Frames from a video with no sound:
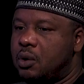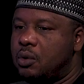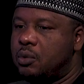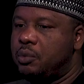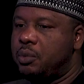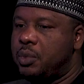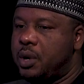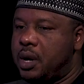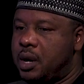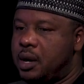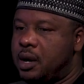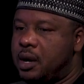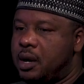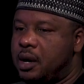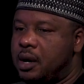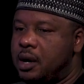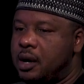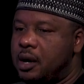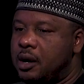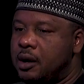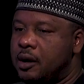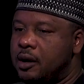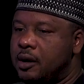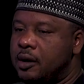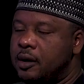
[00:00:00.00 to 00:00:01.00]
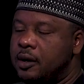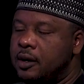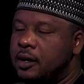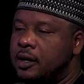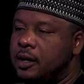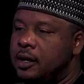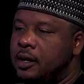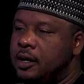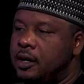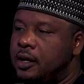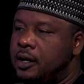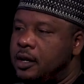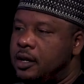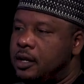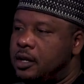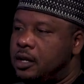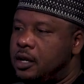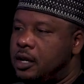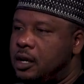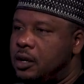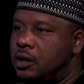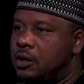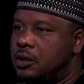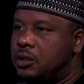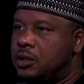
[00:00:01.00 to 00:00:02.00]
bring uh,
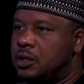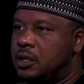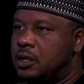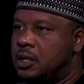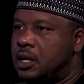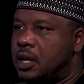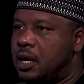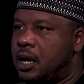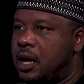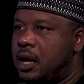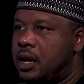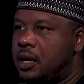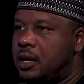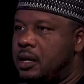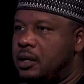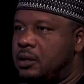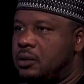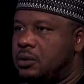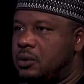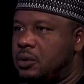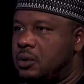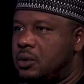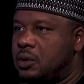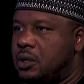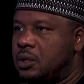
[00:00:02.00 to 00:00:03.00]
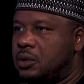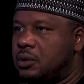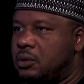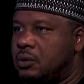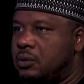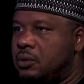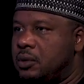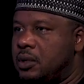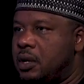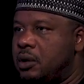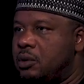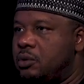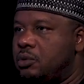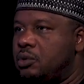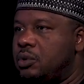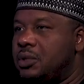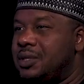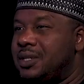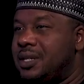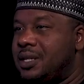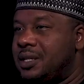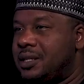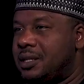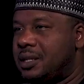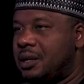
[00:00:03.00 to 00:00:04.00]
chaos in the land and so on and so on that
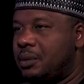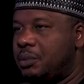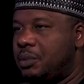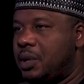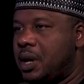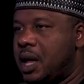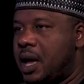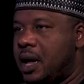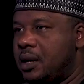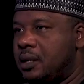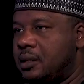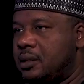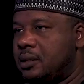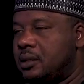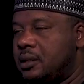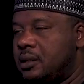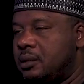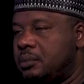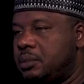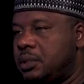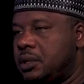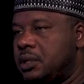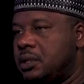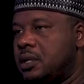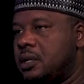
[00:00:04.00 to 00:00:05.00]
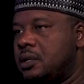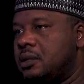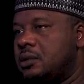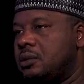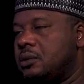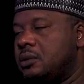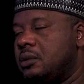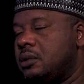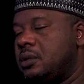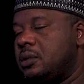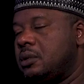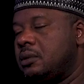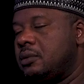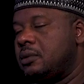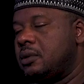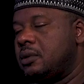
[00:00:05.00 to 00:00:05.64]
would destabilize the peace and security of the